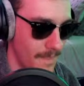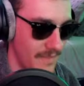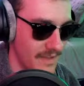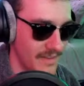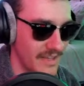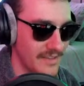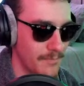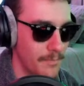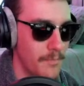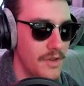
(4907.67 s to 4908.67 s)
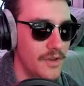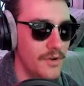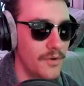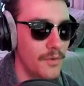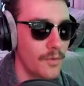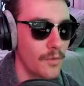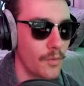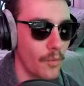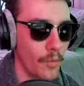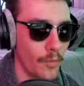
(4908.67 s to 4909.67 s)
That, like,
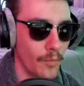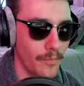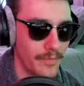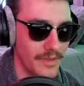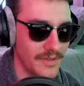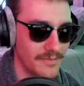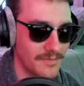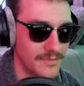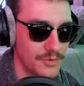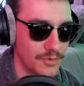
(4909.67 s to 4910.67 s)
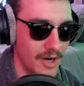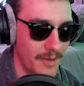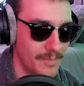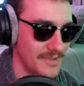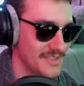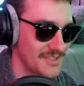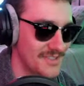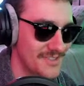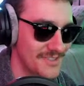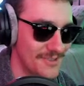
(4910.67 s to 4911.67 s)
meow, the drop is
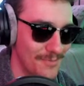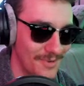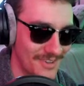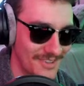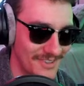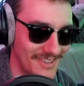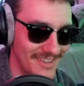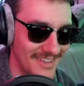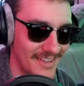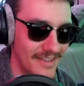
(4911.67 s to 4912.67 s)
super cool.